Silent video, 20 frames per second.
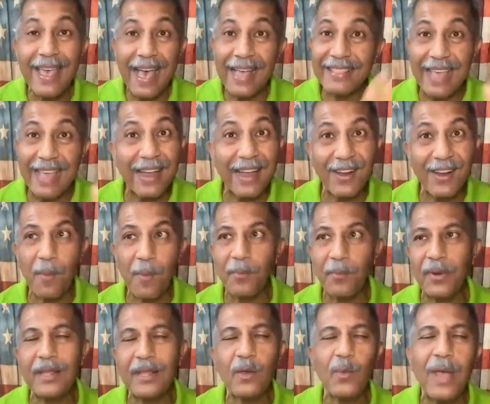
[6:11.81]
And that
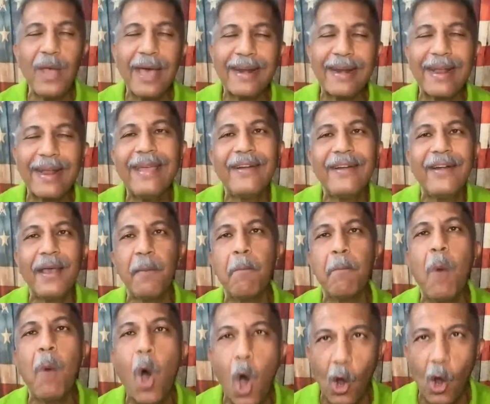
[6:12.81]
company, we had an internet
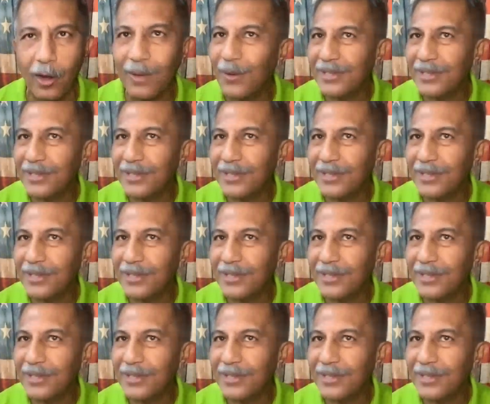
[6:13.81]
mall.